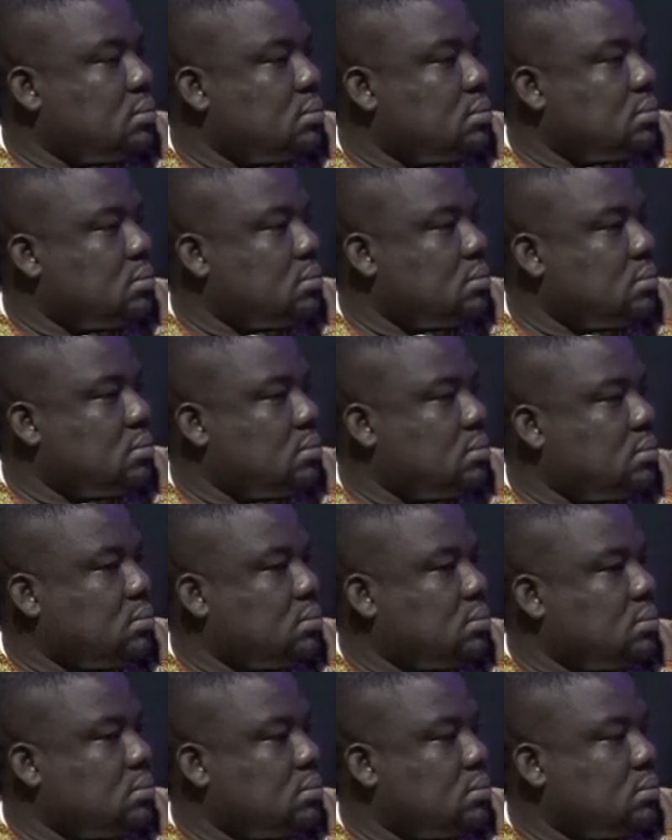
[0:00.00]

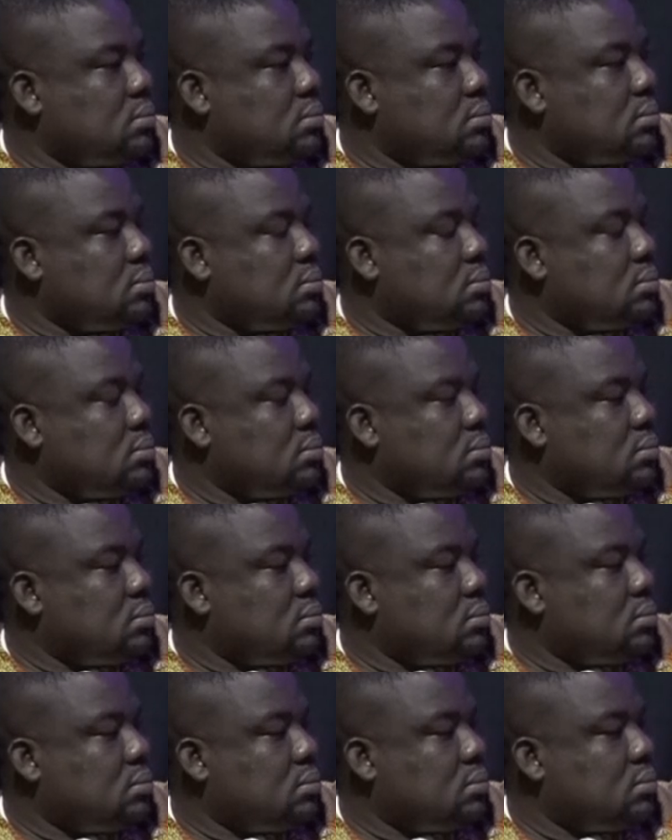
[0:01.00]

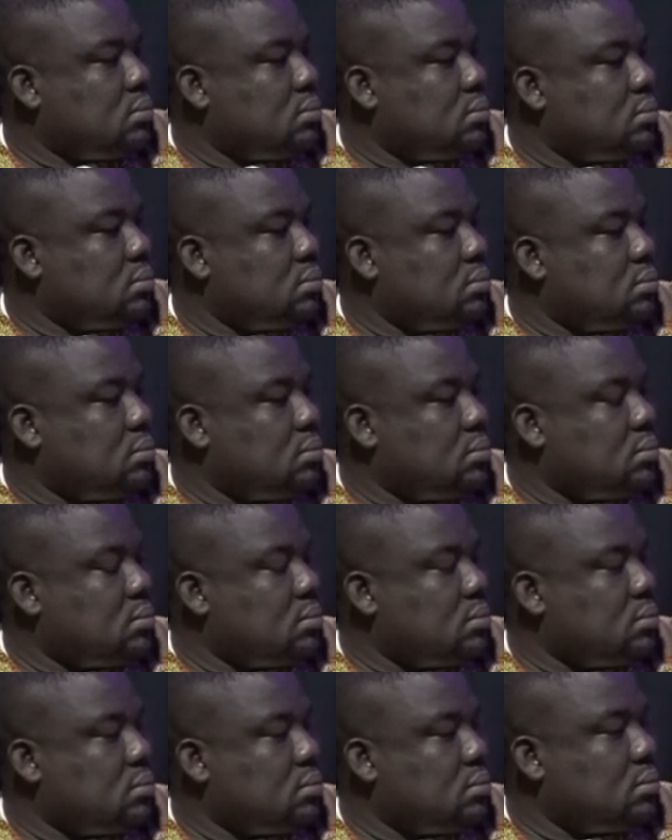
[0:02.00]

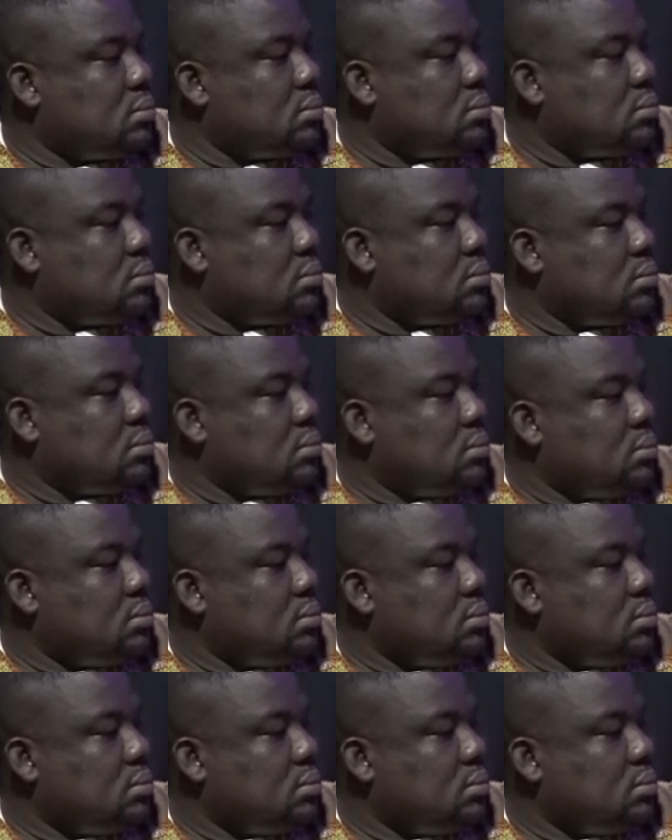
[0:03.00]
No words are spoken by the person on screen.